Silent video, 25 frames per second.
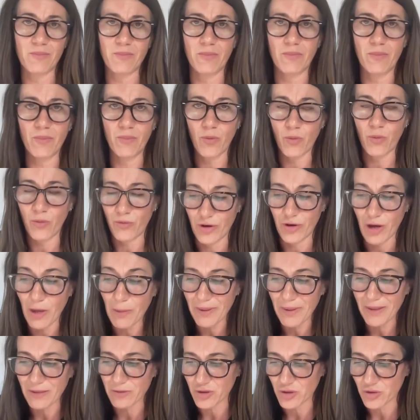more of an
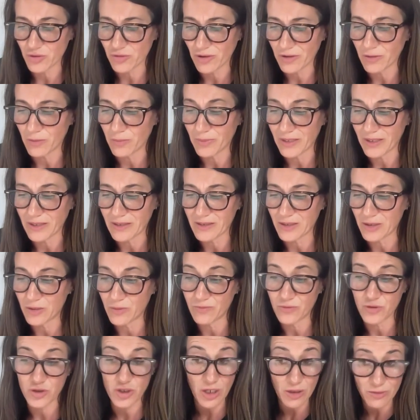uphill struggle because you've
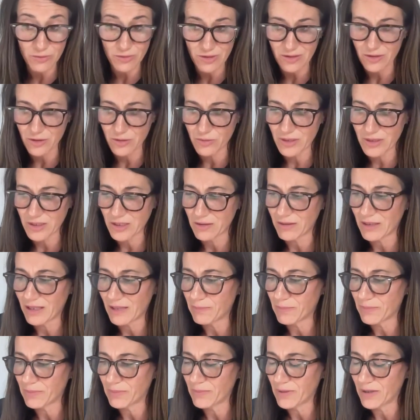chosen to issue
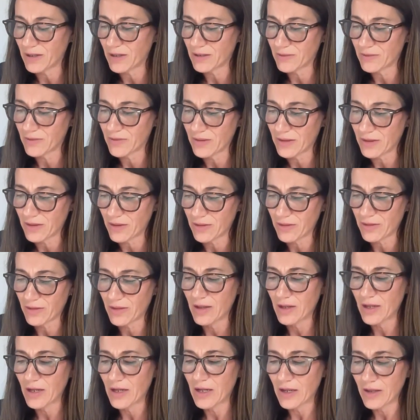
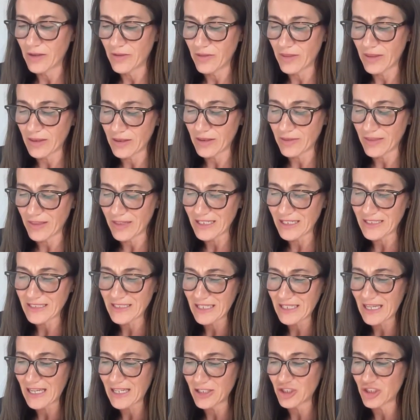the
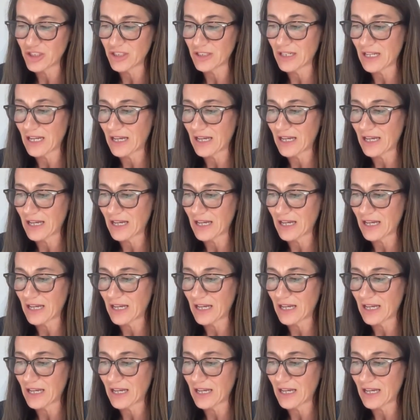litigation,